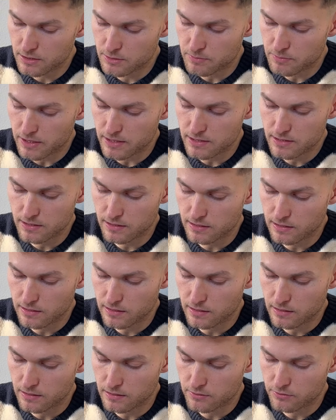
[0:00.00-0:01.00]
is
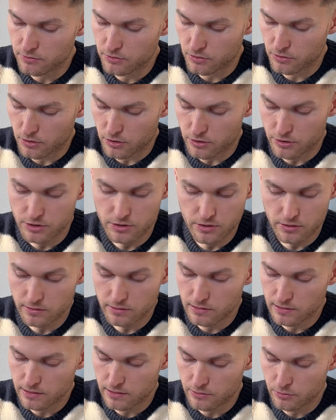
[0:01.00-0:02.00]
basically for
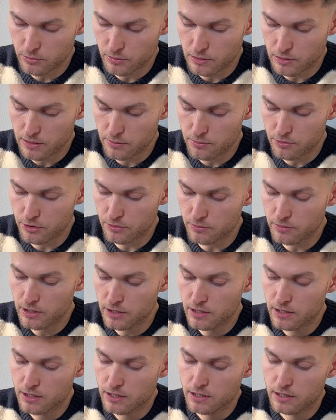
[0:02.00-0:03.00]
horizontal equilibrium
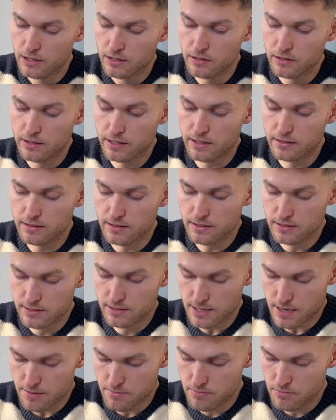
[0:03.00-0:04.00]
that the
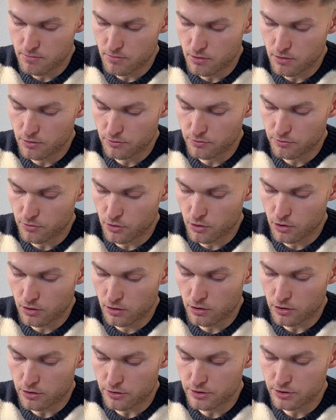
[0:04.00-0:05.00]
sum of
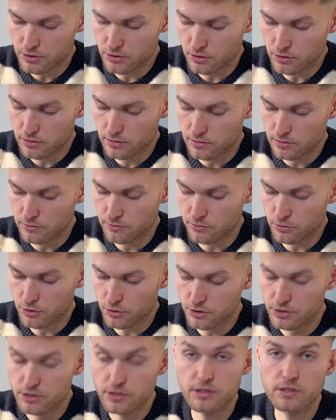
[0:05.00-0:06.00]
all horizontal
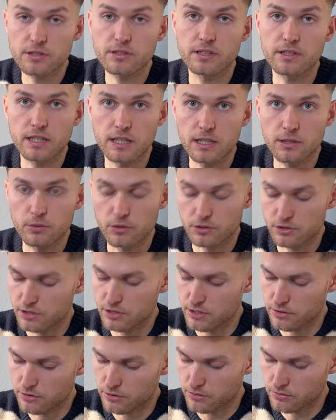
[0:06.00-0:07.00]
forces equals
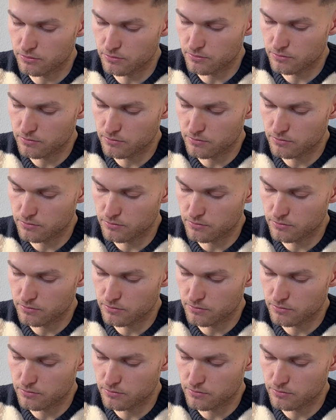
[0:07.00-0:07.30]
0.